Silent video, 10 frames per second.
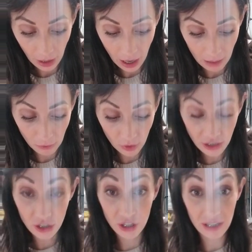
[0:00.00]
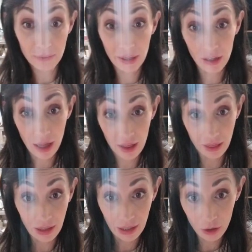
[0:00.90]
I'm going to just spill a
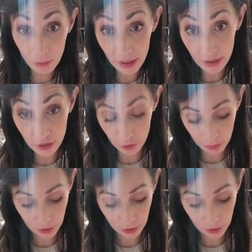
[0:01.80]
little bit of super